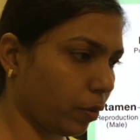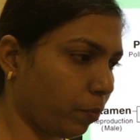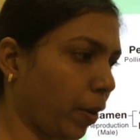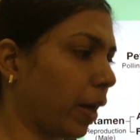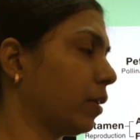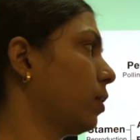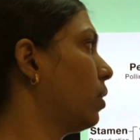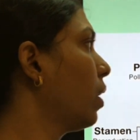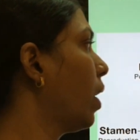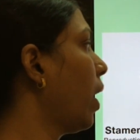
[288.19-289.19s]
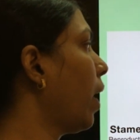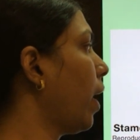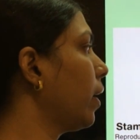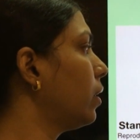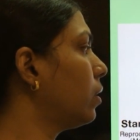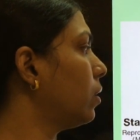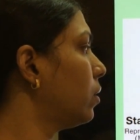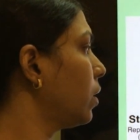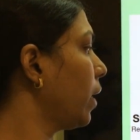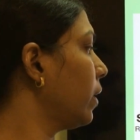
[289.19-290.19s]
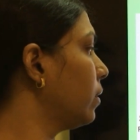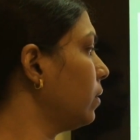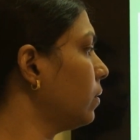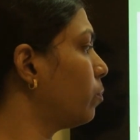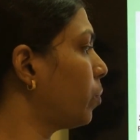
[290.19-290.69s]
plant, and in this